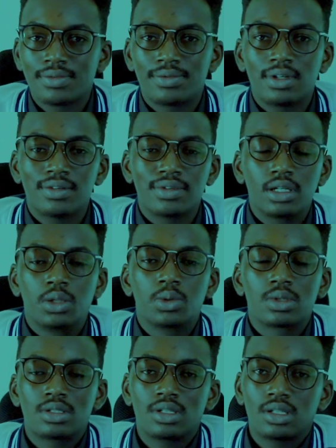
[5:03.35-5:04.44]
If ever
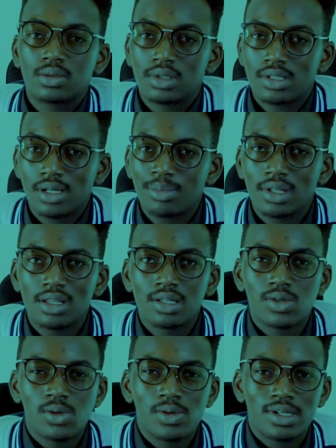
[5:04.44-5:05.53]
you're stuck with something,
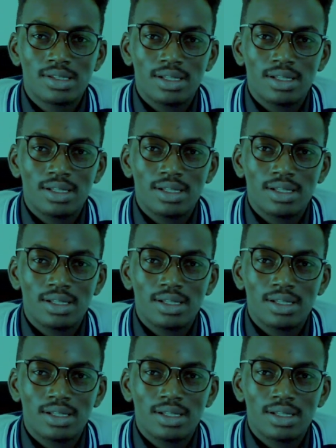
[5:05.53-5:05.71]
there's always